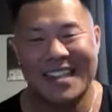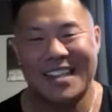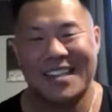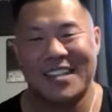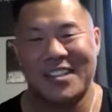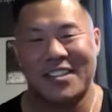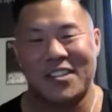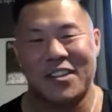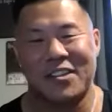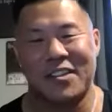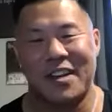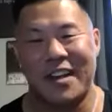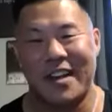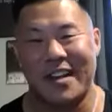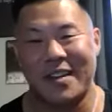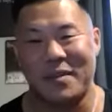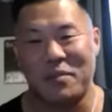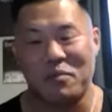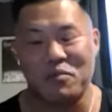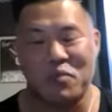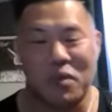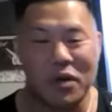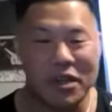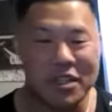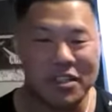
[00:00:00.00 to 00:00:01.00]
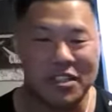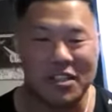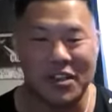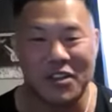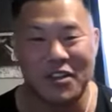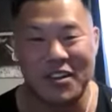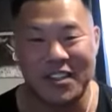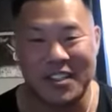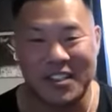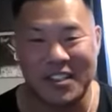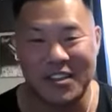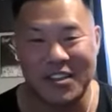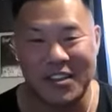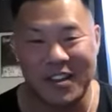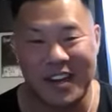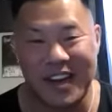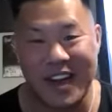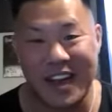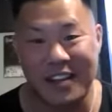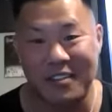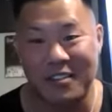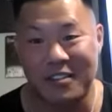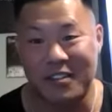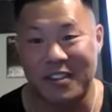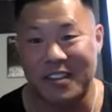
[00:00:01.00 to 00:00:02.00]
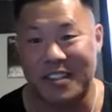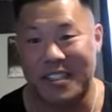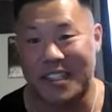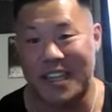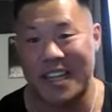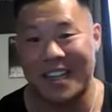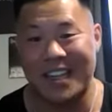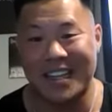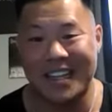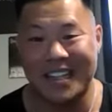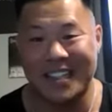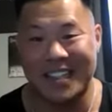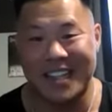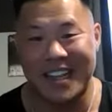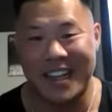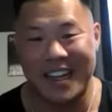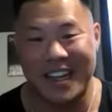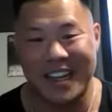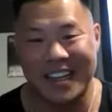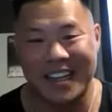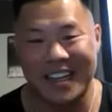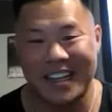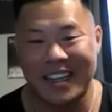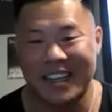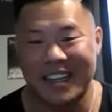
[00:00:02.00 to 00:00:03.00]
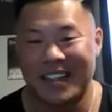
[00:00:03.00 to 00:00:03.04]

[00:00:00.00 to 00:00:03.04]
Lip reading: So like put 2 and 2 together, the skinniest kid,